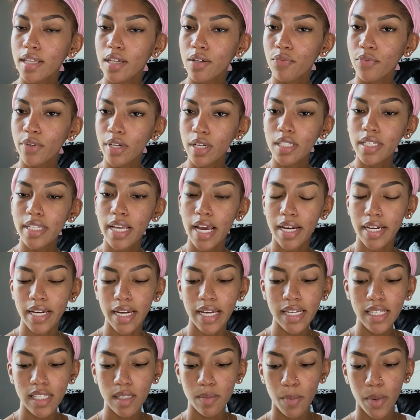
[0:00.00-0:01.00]
the Real
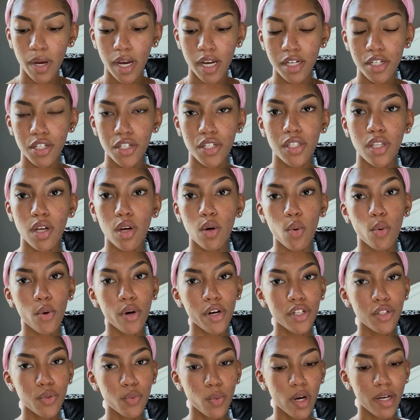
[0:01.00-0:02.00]
Technique sponge, the
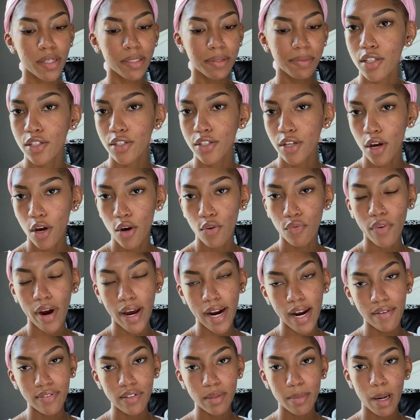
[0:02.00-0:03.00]
orange one. So
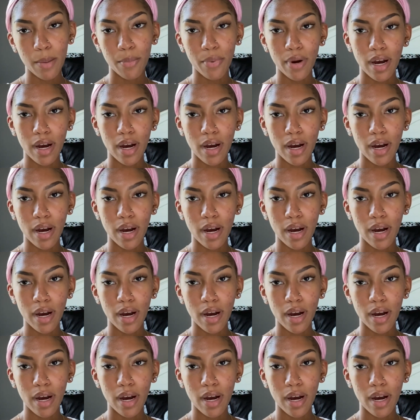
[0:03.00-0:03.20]
right after my